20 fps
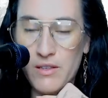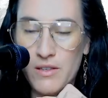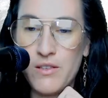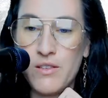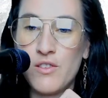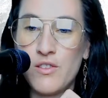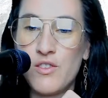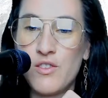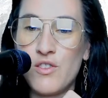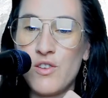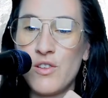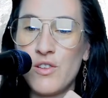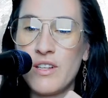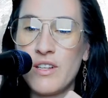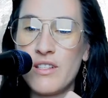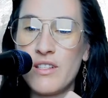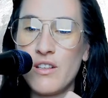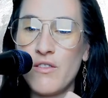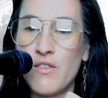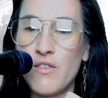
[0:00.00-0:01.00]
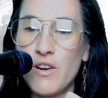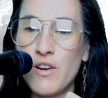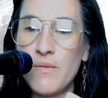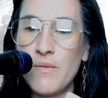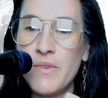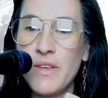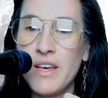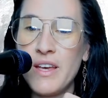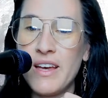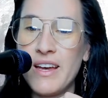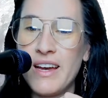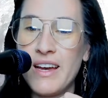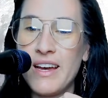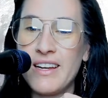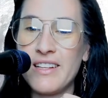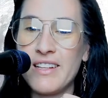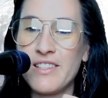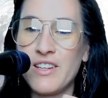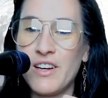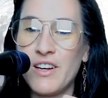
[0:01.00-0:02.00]
sterling silver. And
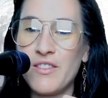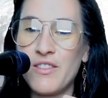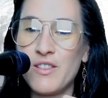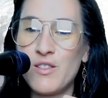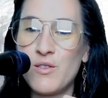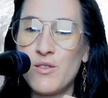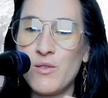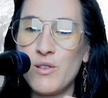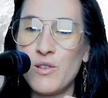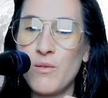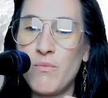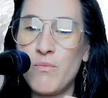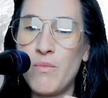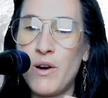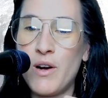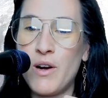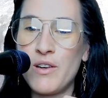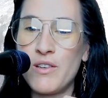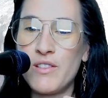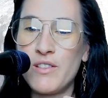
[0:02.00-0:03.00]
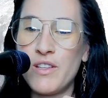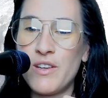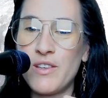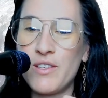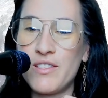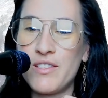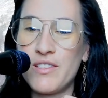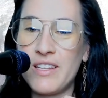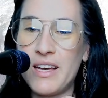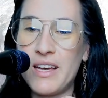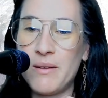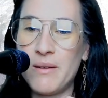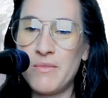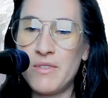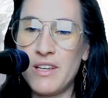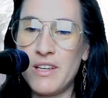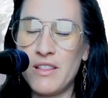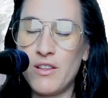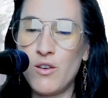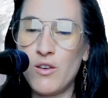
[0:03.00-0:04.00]
it's got these 2 little bars that are stamped,
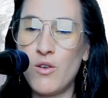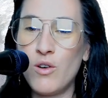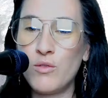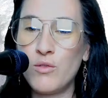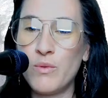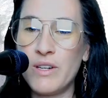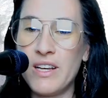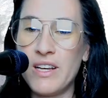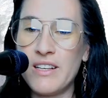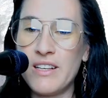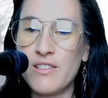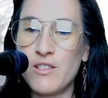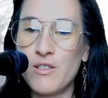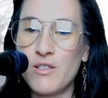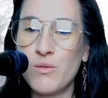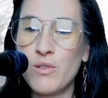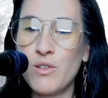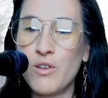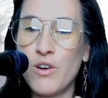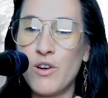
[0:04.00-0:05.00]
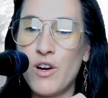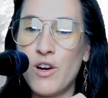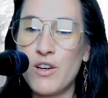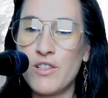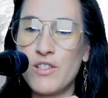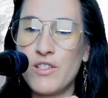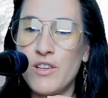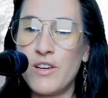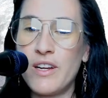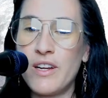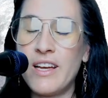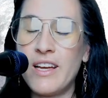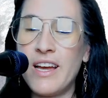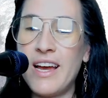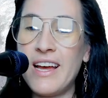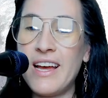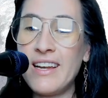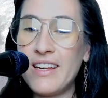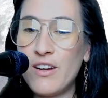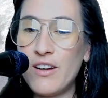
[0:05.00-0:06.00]
and the gold one has 2 little hearts on it.
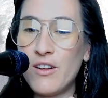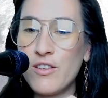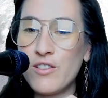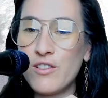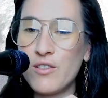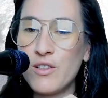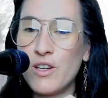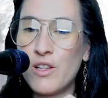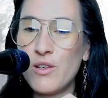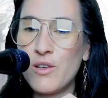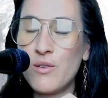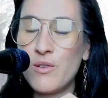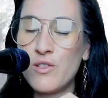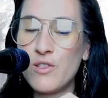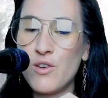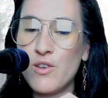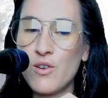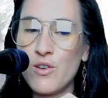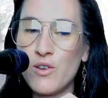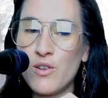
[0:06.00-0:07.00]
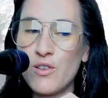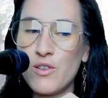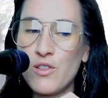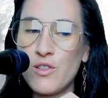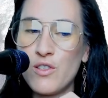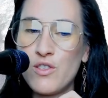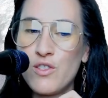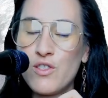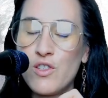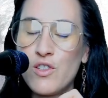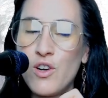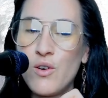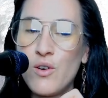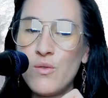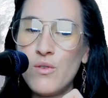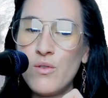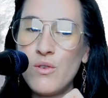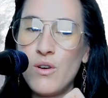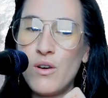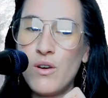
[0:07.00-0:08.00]
And it also includes the
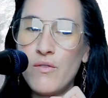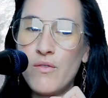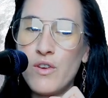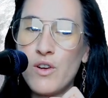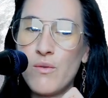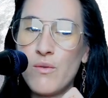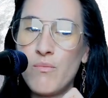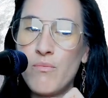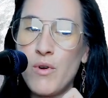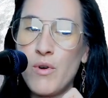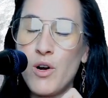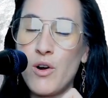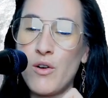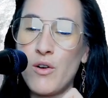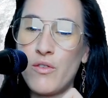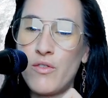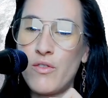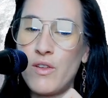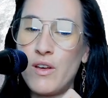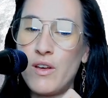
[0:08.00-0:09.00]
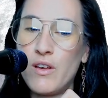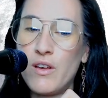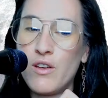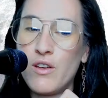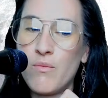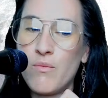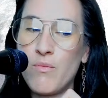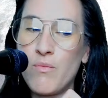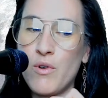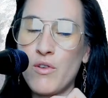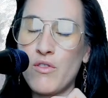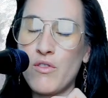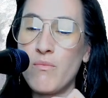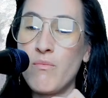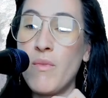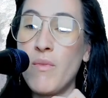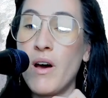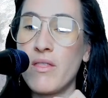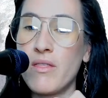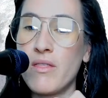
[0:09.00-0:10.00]
stone of your birth
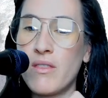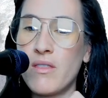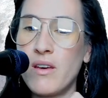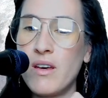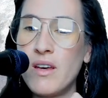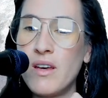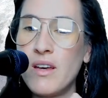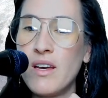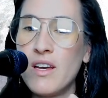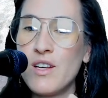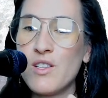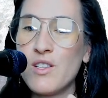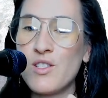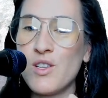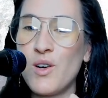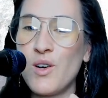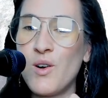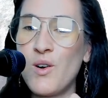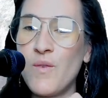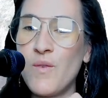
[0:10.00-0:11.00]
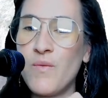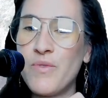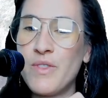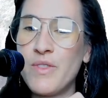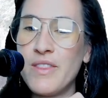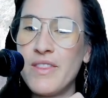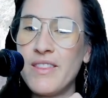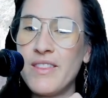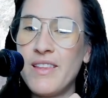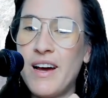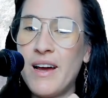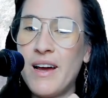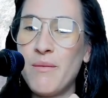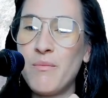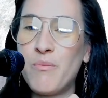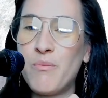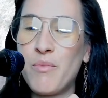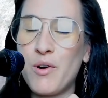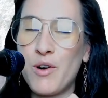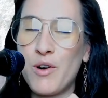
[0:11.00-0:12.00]
month. So I'm
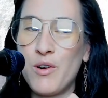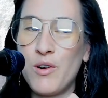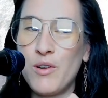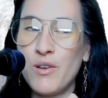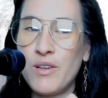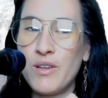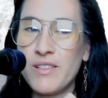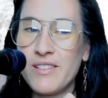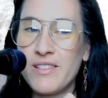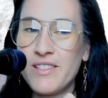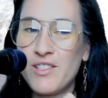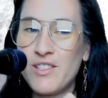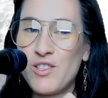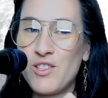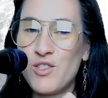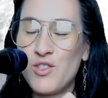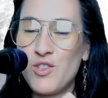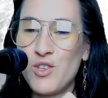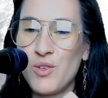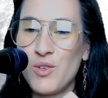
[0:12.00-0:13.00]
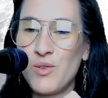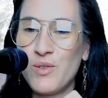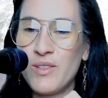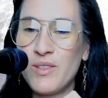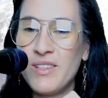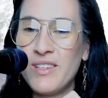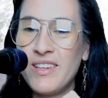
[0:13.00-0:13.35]
pearl because it's June,